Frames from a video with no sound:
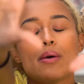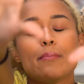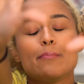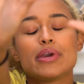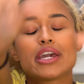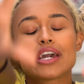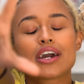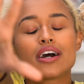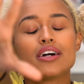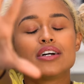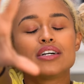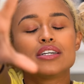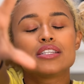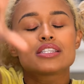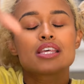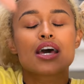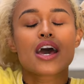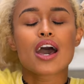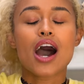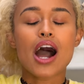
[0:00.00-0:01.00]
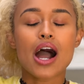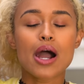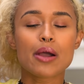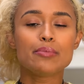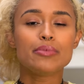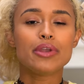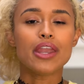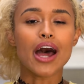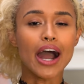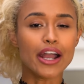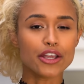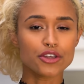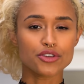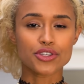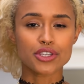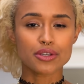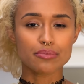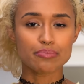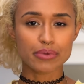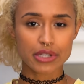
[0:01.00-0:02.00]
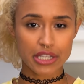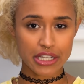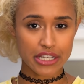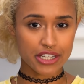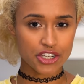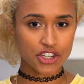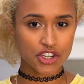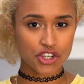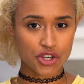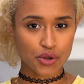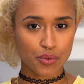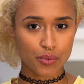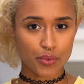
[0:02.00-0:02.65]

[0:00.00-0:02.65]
because I'm not using bleach,